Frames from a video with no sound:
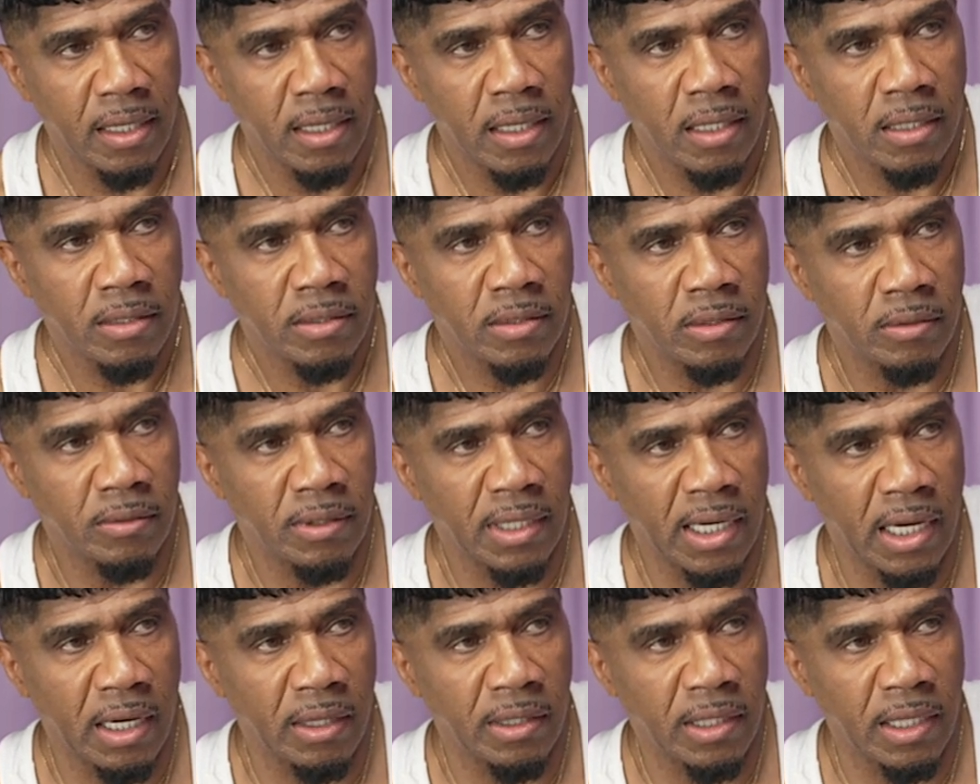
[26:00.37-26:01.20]
Mm. So
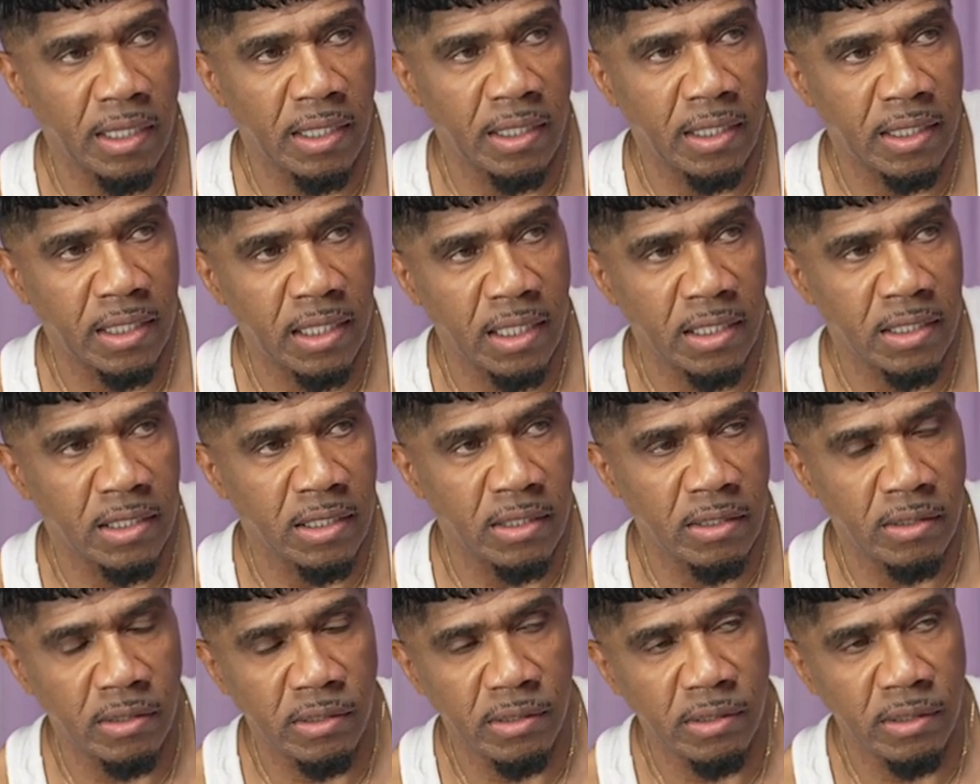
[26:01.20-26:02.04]
now none of the kids
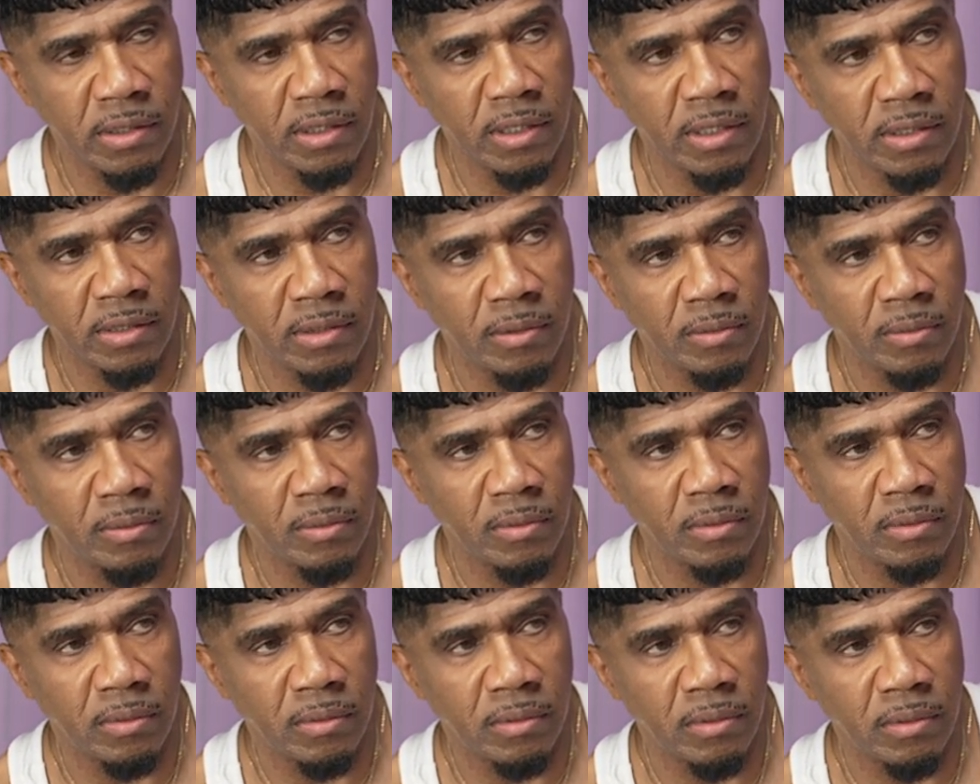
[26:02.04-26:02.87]
in the hood
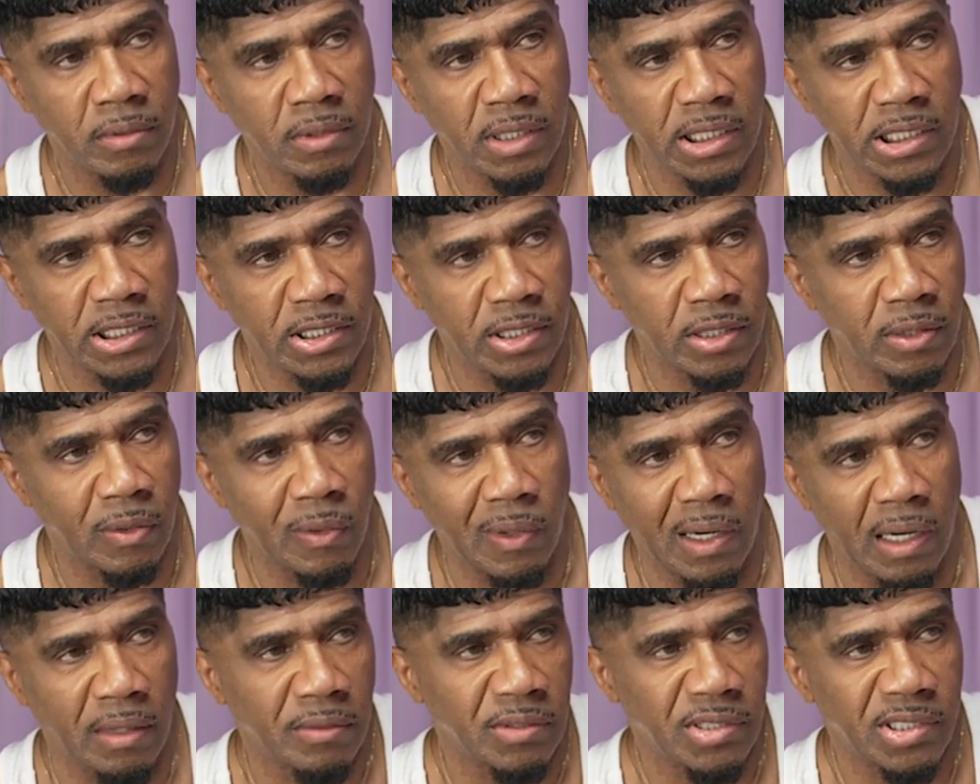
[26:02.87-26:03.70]
needed to
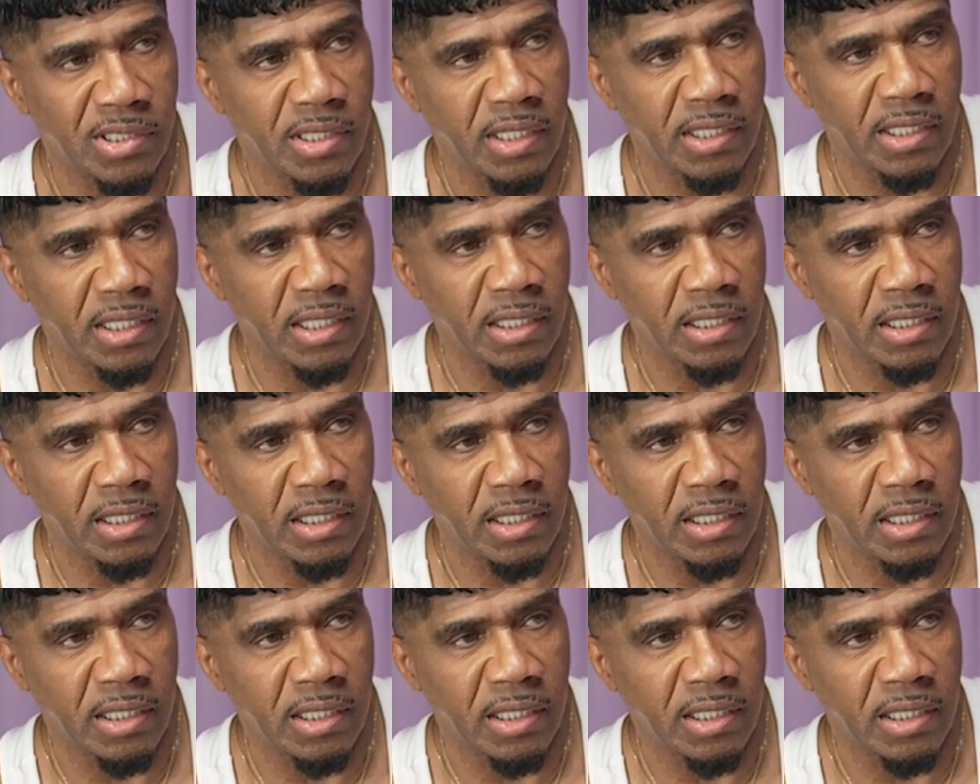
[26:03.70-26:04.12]
go out and study